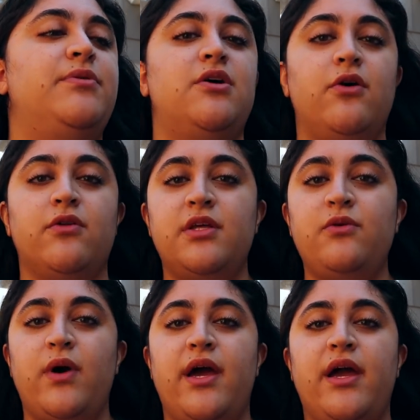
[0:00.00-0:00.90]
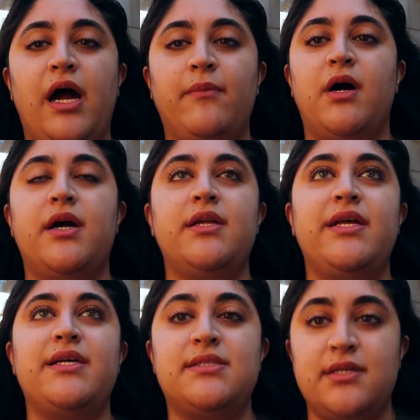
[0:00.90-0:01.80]
And the only way I'm not gonna
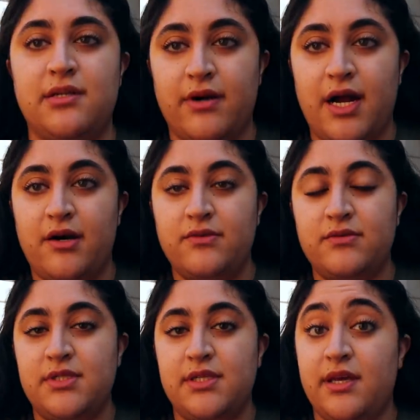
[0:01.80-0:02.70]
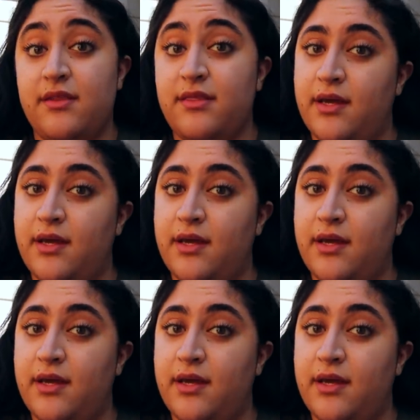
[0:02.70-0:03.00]
like sit around and like